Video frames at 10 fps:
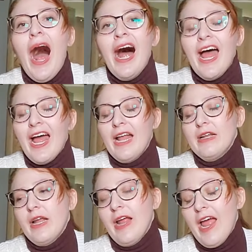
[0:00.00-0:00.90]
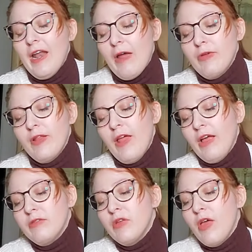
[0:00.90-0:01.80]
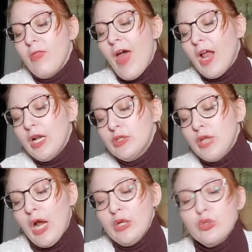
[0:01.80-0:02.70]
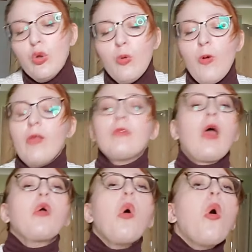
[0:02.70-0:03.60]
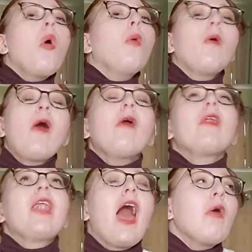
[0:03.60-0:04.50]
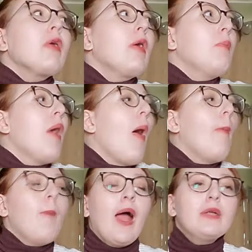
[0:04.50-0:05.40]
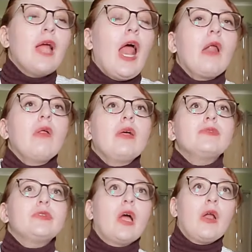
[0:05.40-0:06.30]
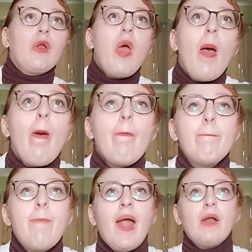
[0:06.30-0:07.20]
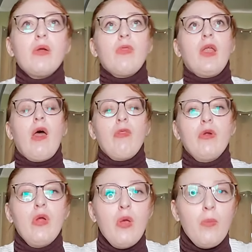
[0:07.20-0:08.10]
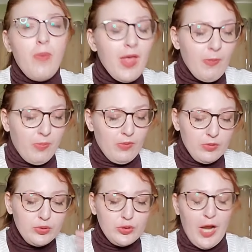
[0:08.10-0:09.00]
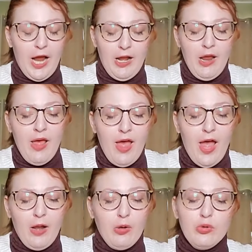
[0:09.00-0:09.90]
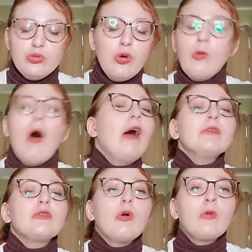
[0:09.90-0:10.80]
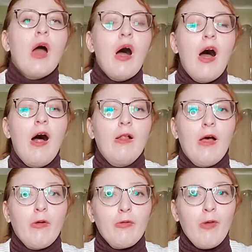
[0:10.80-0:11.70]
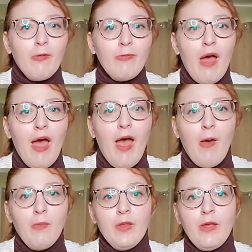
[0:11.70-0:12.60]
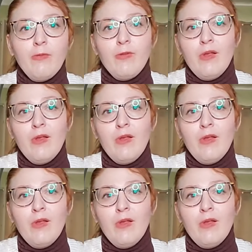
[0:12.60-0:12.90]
hand. And I realized that Josh was like, well, then how come my channel has done better than other people's channels who also call out family